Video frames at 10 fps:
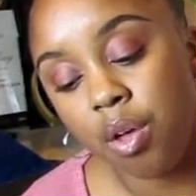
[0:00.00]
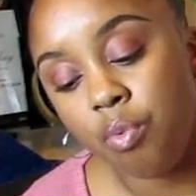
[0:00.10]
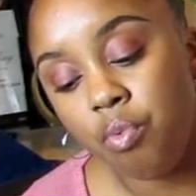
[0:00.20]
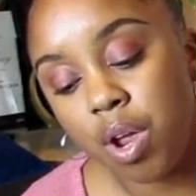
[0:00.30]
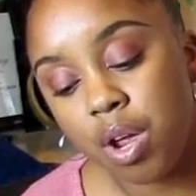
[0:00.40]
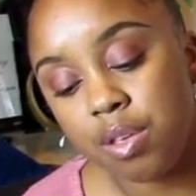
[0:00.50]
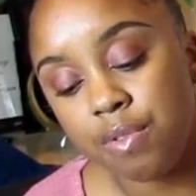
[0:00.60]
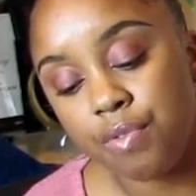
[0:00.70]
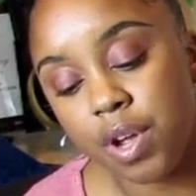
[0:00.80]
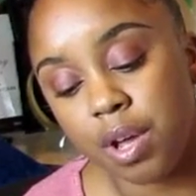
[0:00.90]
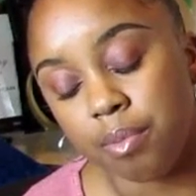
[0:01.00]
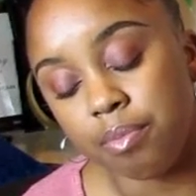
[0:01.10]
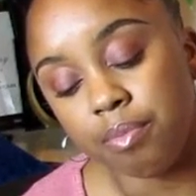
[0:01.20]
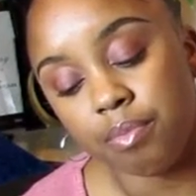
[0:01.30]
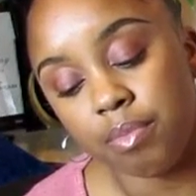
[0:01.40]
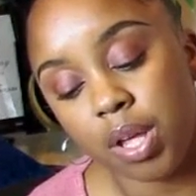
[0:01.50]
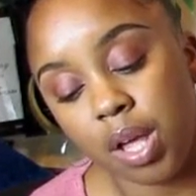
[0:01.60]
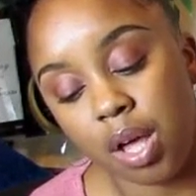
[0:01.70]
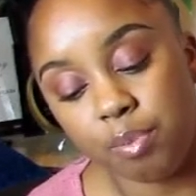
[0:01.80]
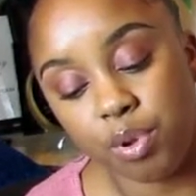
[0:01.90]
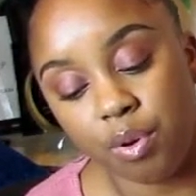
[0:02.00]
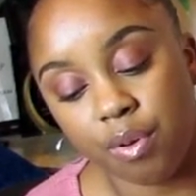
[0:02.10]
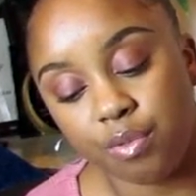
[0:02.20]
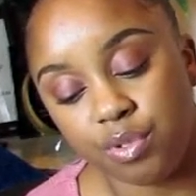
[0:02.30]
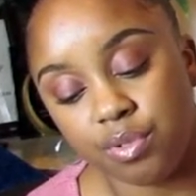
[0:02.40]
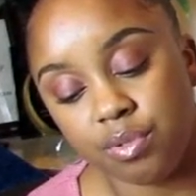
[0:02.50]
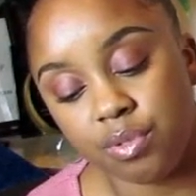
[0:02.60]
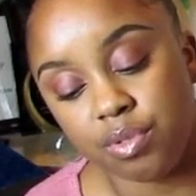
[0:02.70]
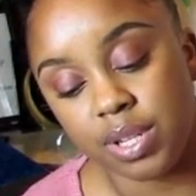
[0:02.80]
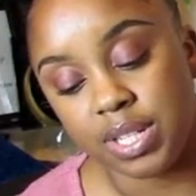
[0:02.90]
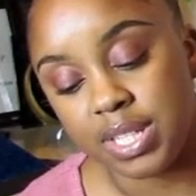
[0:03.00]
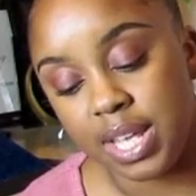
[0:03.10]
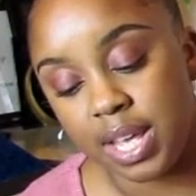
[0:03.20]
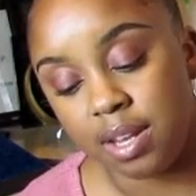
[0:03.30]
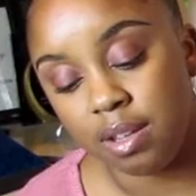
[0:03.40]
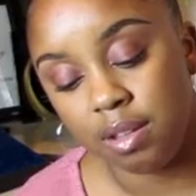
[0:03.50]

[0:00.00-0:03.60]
"Where are you from?" "Up north," Jordan said.